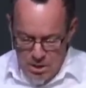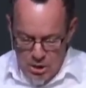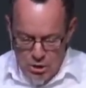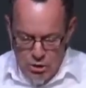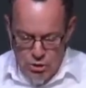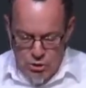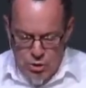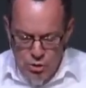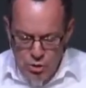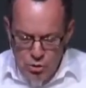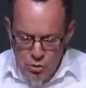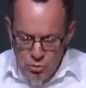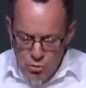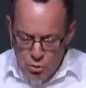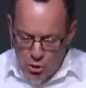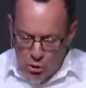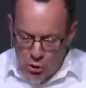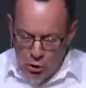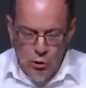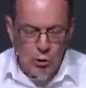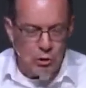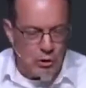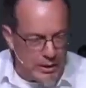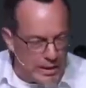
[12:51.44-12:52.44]
Do you
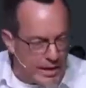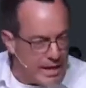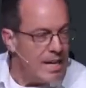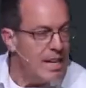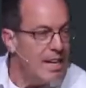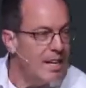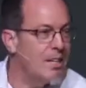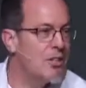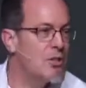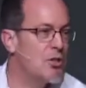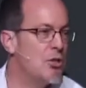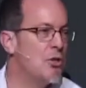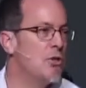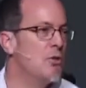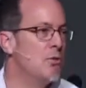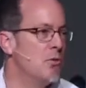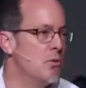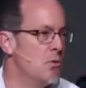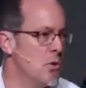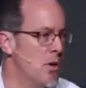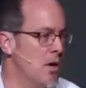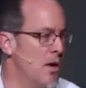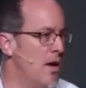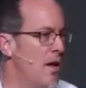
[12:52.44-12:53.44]
cling
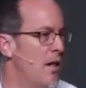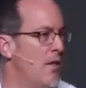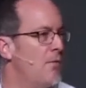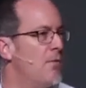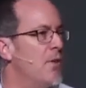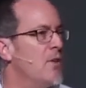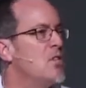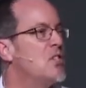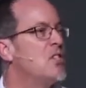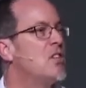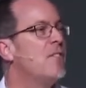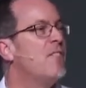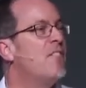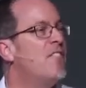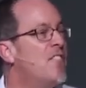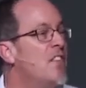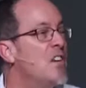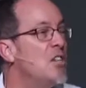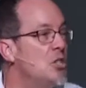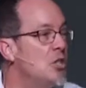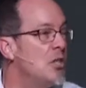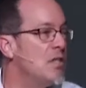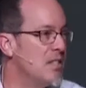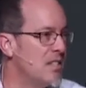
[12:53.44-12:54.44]
to the
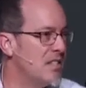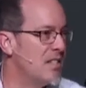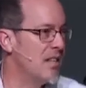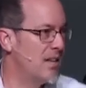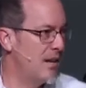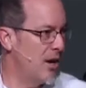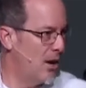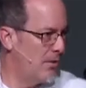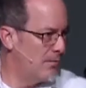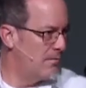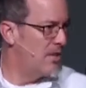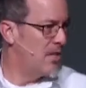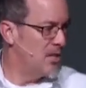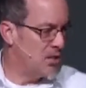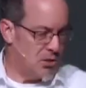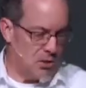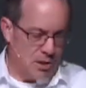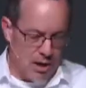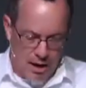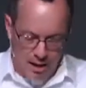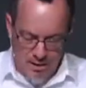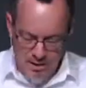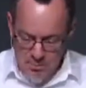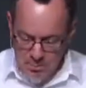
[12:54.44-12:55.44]
sufficiency of this
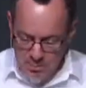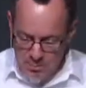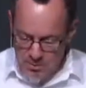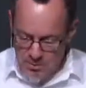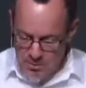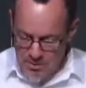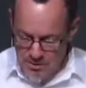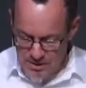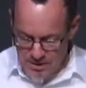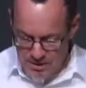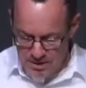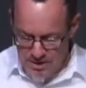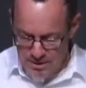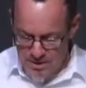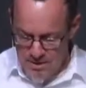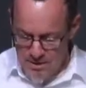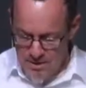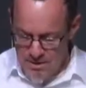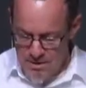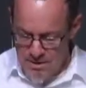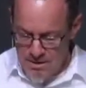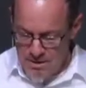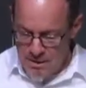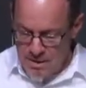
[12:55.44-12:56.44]
gospel
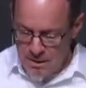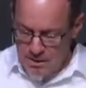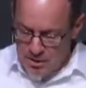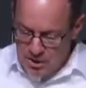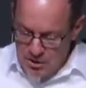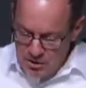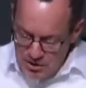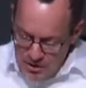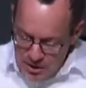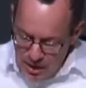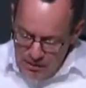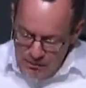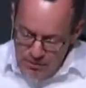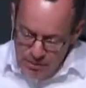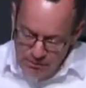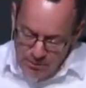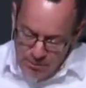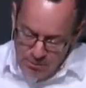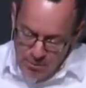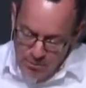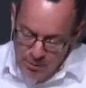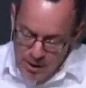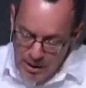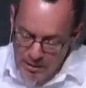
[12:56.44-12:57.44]
to save you
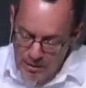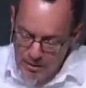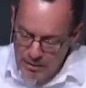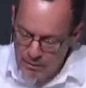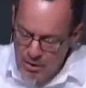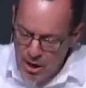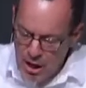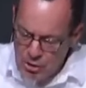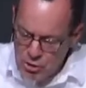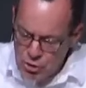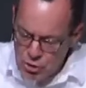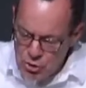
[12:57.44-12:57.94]
from the wrath of God?